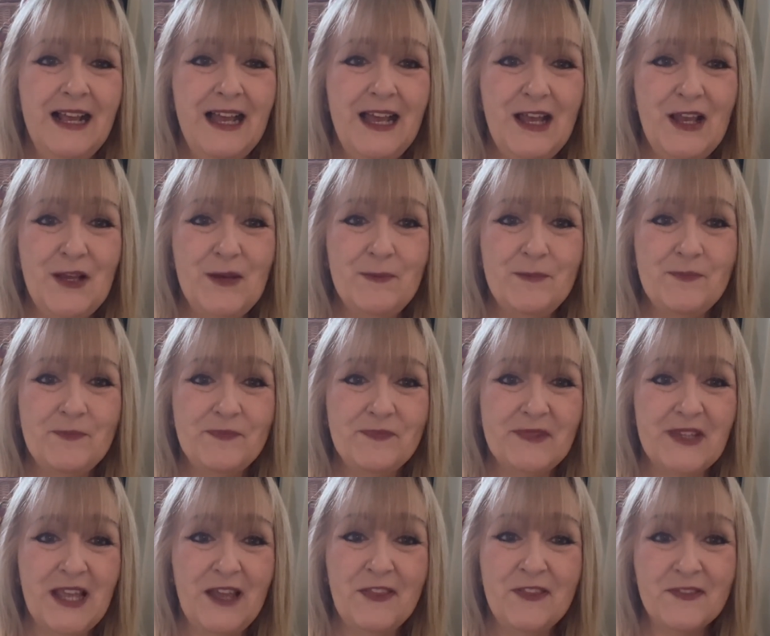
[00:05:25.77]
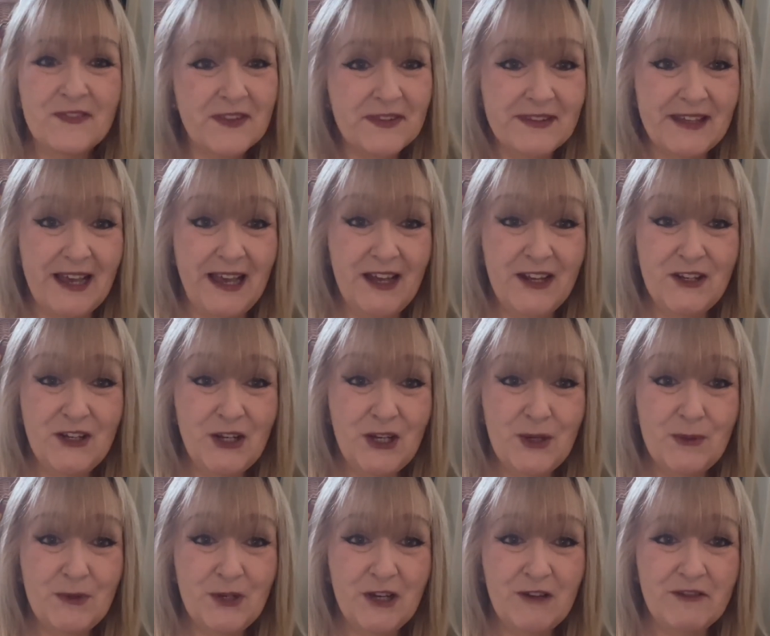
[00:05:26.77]
Um, other than that,
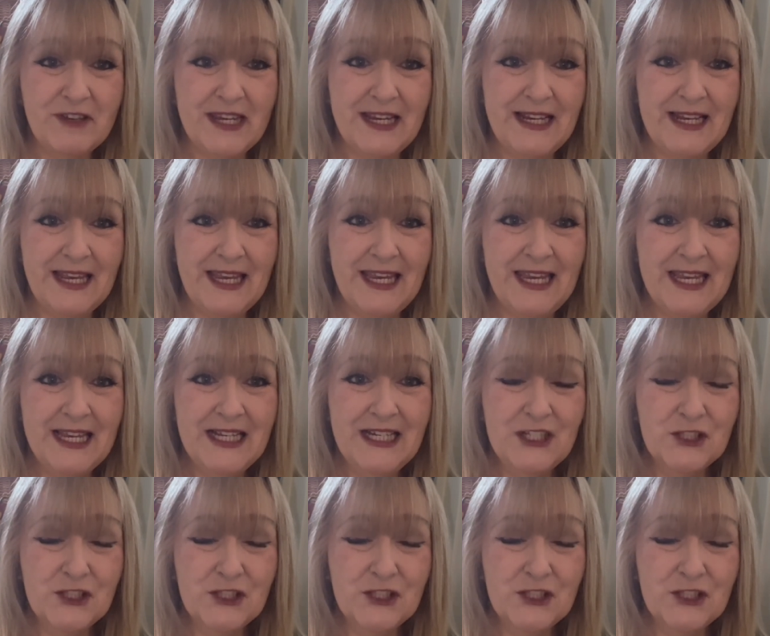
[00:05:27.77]
no, not really.